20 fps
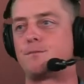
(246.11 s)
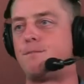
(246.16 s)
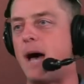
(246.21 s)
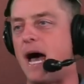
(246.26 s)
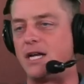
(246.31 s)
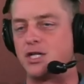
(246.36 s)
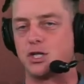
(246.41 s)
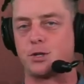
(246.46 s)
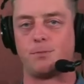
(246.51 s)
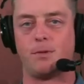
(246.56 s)

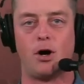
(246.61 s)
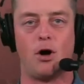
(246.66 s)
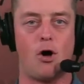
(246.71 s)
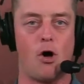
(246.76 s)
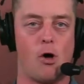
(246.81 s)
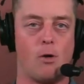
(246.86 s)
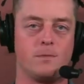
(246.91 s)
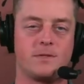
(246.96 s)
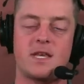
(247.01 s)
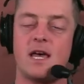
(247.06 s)
Patrick
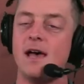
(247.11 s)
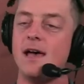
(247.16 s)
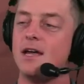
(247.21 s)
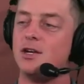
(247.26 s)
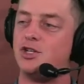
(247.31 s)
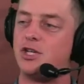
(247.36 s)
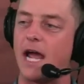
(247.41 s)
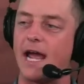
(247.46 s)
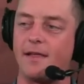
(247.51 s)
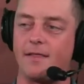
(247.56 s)
Mahomes,
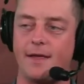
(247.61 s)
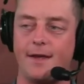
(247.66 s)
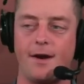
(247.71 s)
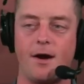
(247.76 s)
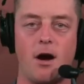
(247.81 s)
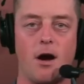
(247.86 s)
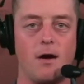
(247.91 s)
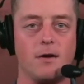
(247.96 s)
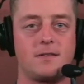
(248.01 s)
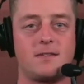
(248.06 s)
Jalen
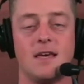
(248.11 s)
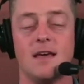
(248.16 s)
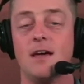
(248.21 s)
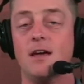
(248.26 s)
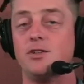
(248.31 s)
Hurts,